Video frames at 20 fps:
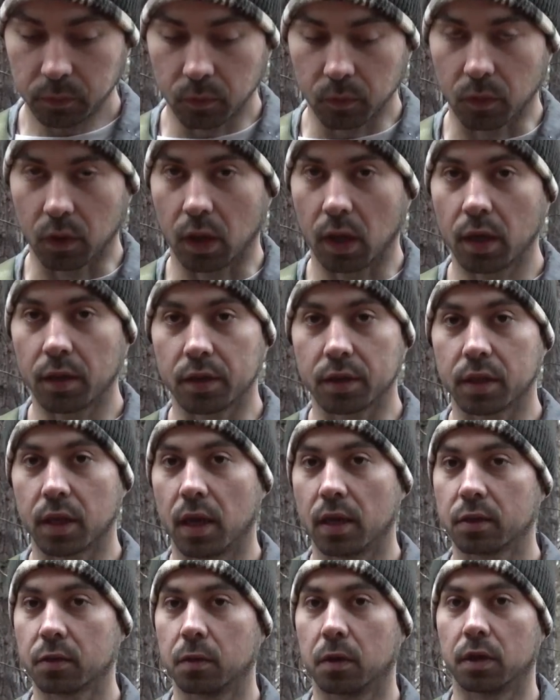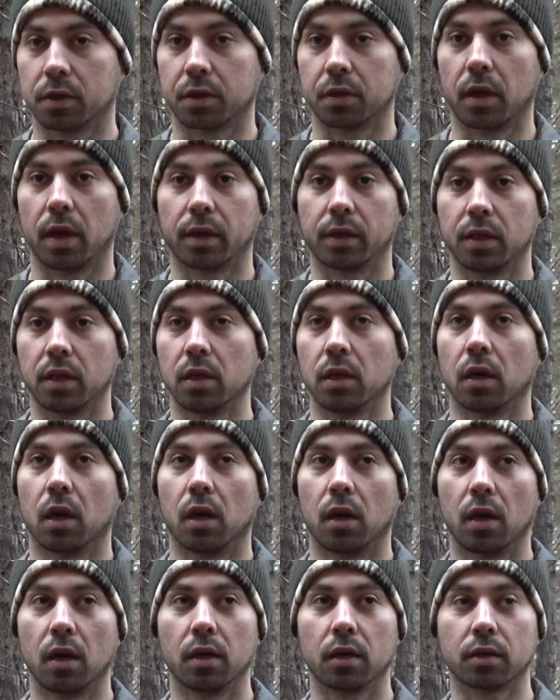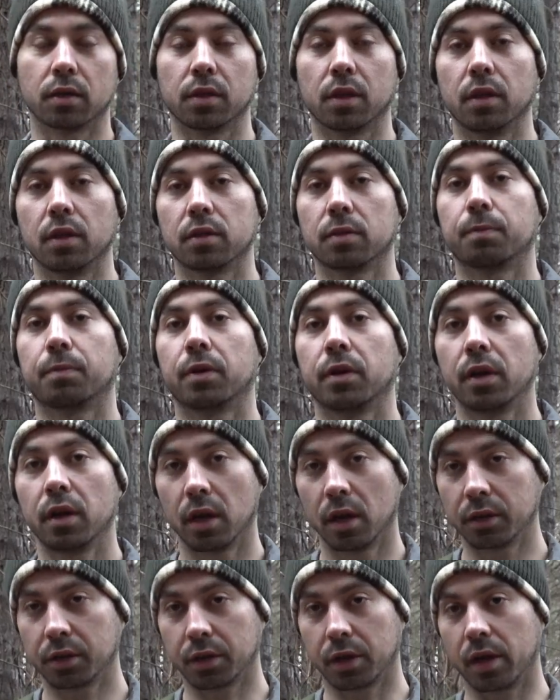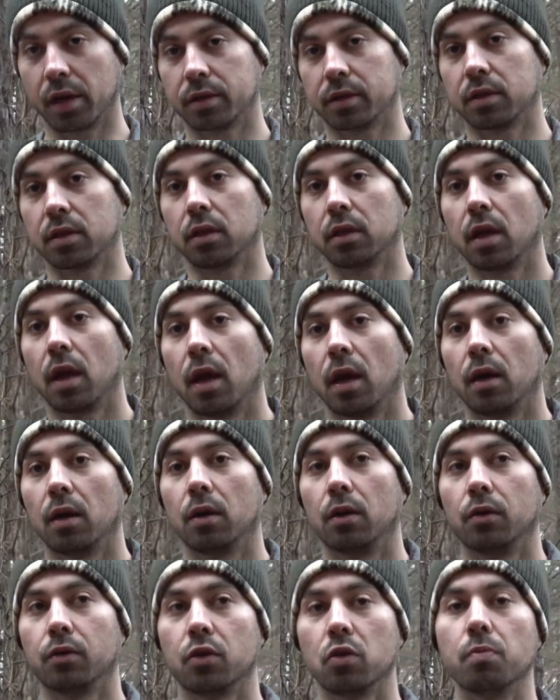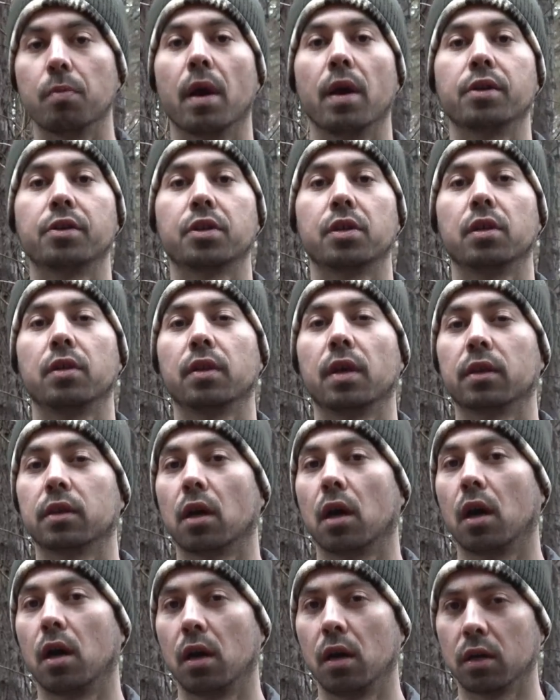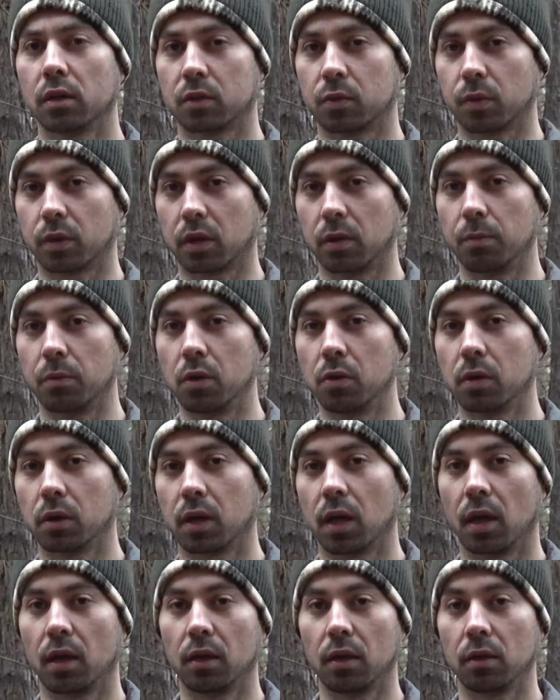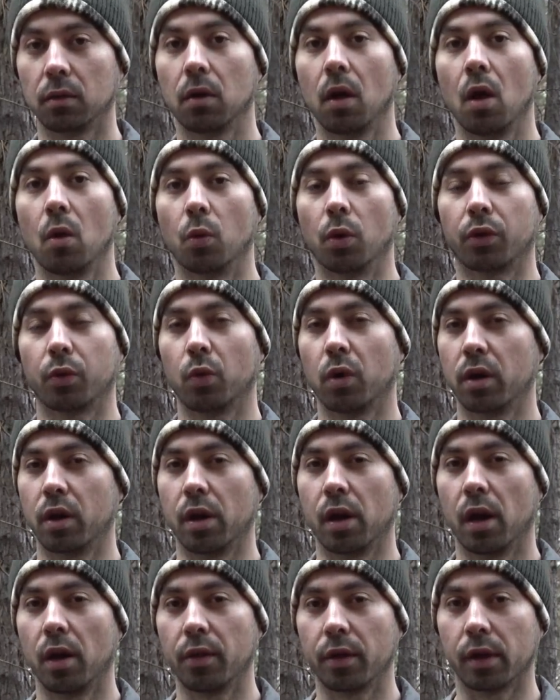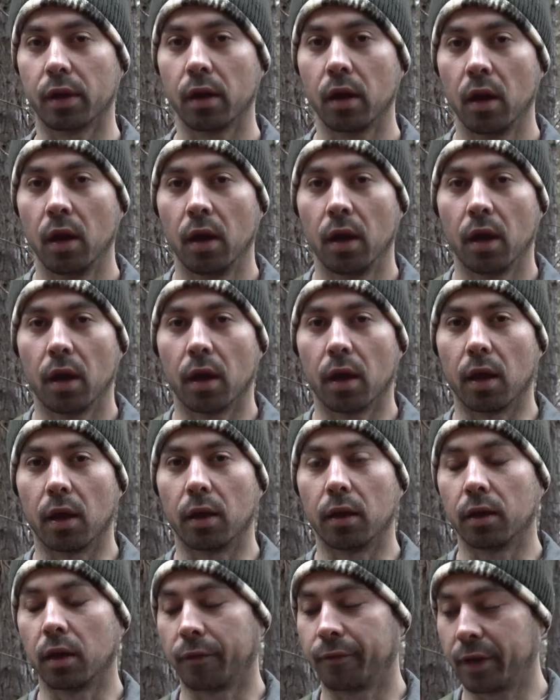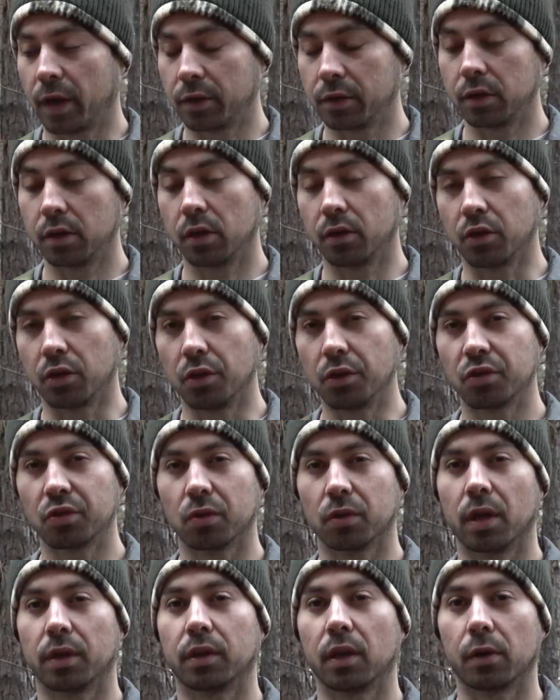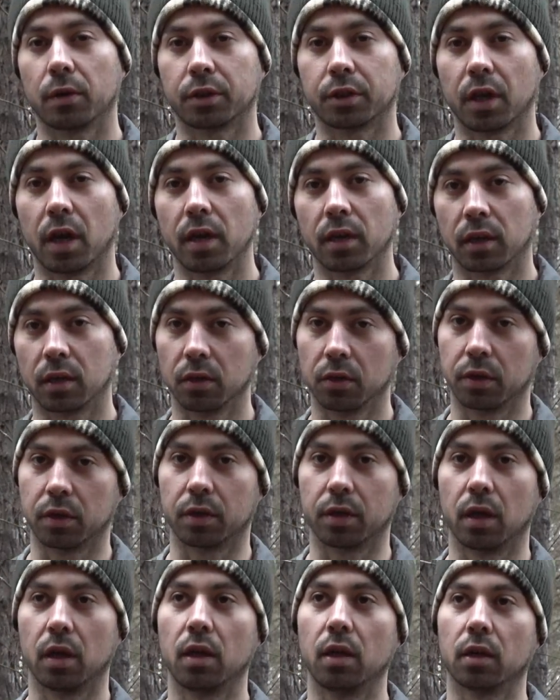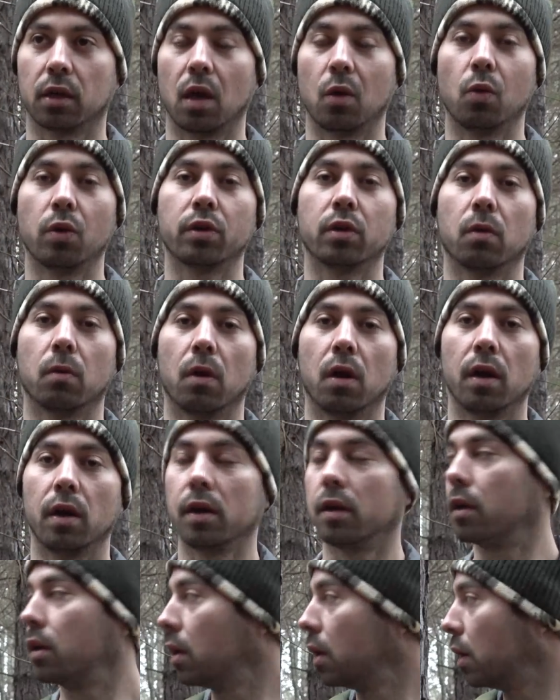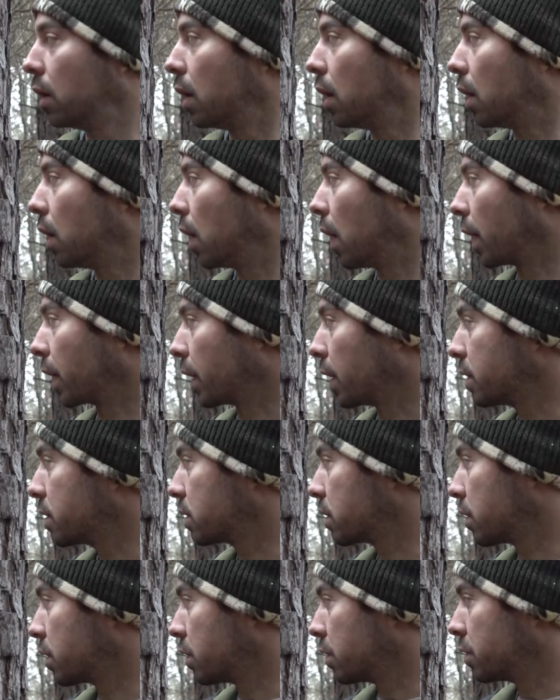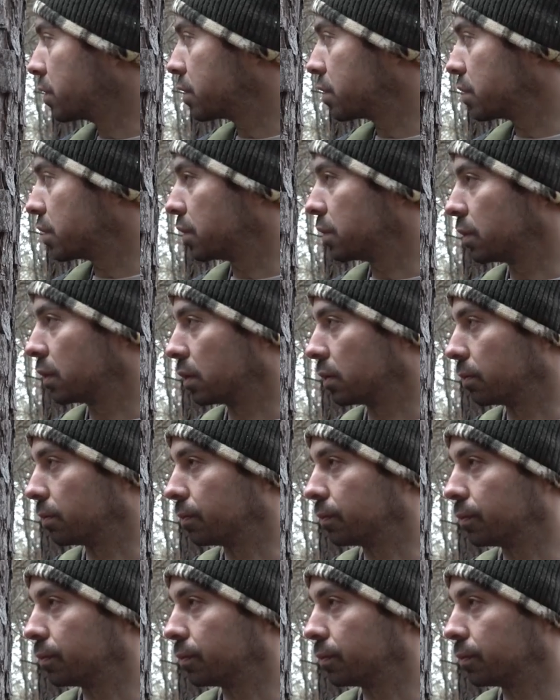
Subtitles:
yeah, the Sasquatch like to eat hogs, and it's pretty interesting how you mentioned that the hogs were communicating with one another, and I found it unusual that they were trying to kill your dog. I wonder why. I guess they're used to